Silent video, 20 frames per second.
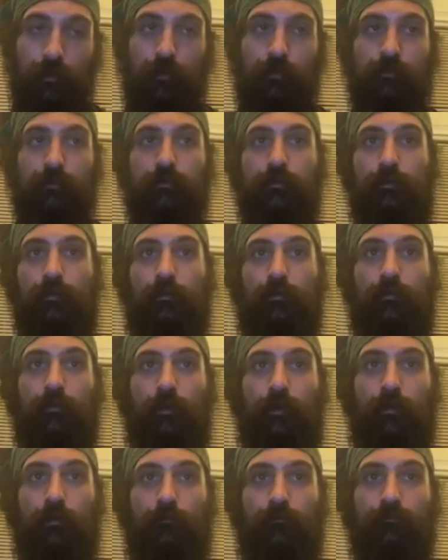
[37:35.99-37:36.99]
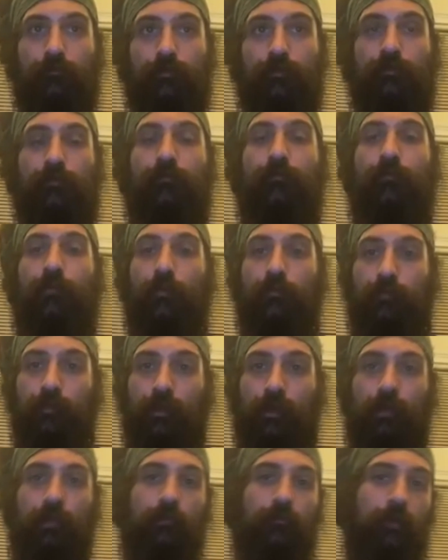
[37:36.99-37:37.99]
So to
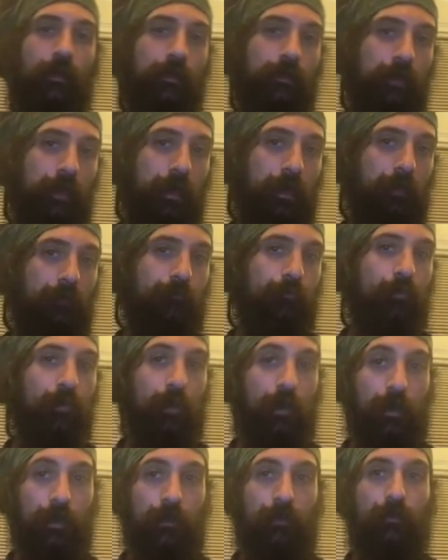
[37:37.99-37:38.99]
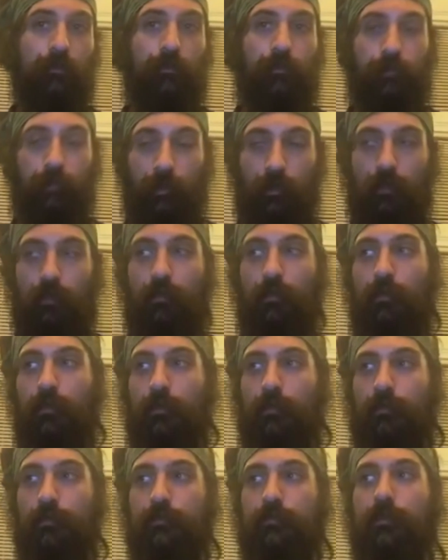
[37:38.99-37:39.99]
formulate around Lyme, what I think
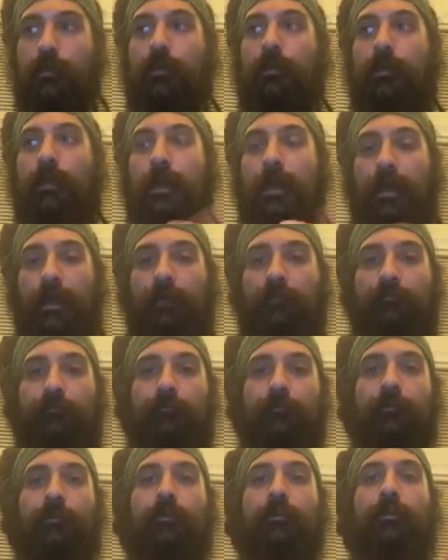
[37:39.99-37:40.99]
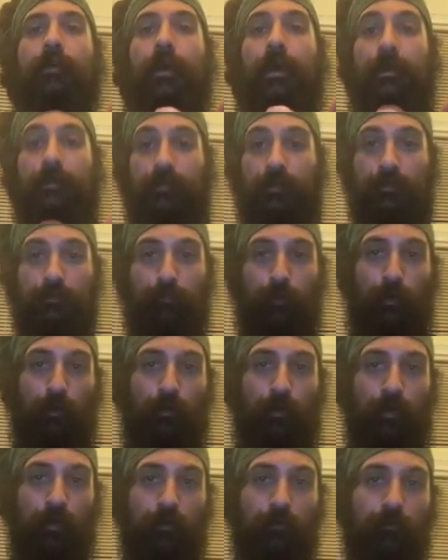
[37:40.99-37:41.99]
is half
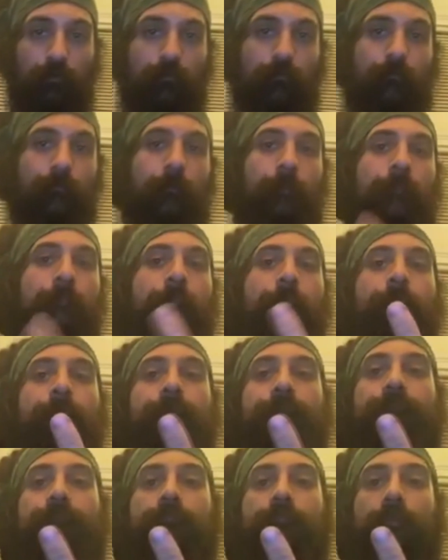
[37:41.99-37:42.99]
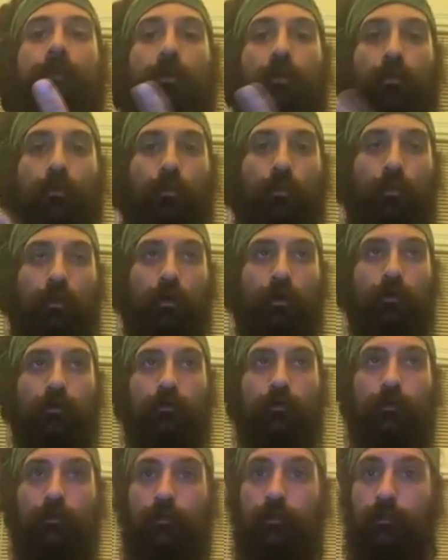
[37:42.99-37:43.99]
antispirochetal,
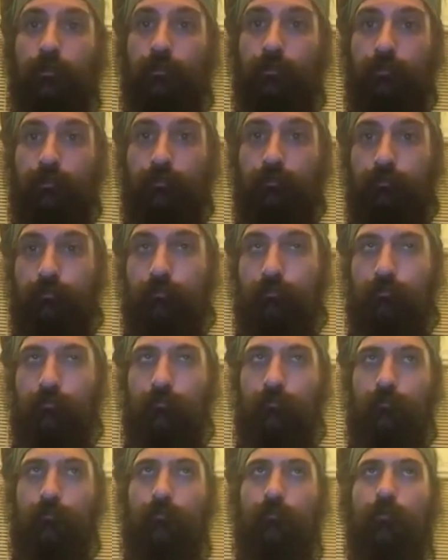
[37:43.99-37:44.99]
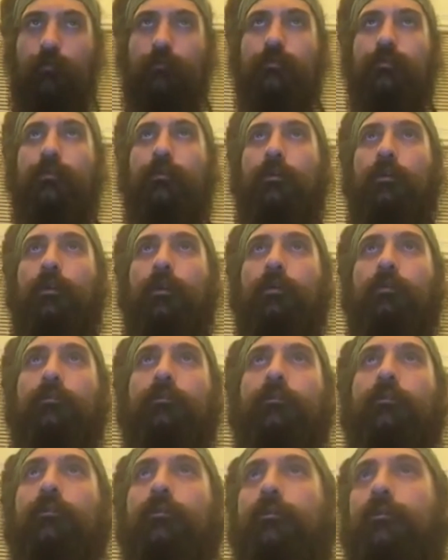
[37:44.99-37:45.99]
1, what would you call that?
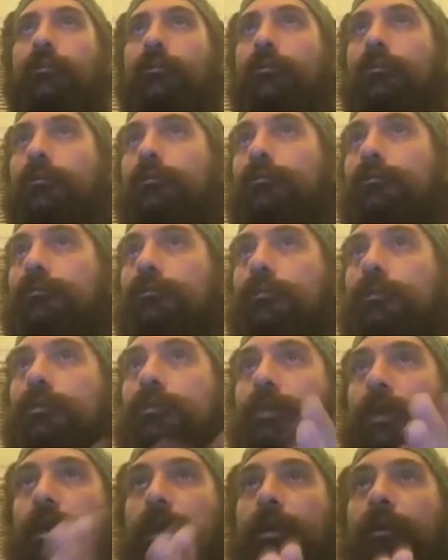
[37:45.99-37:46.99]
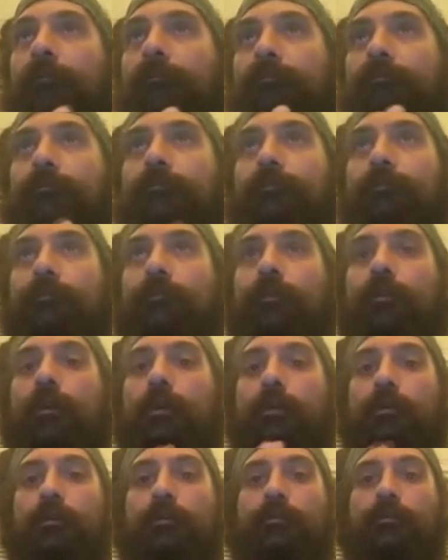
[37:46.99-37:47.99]
So that's half,
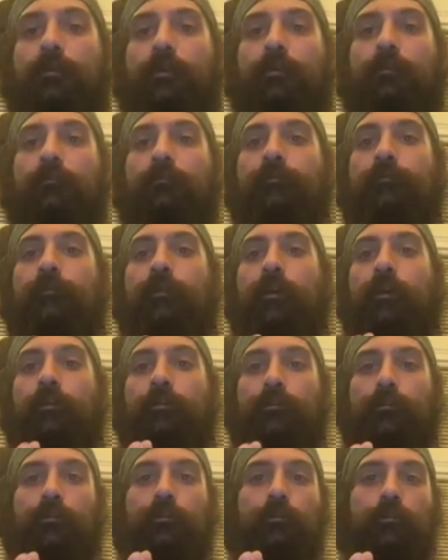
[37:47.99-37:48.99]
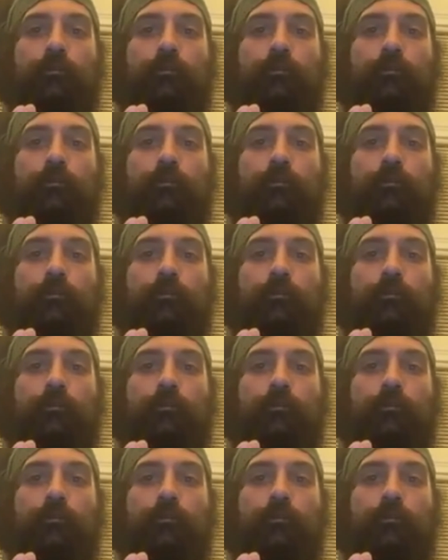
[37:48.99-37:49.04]
and then you have other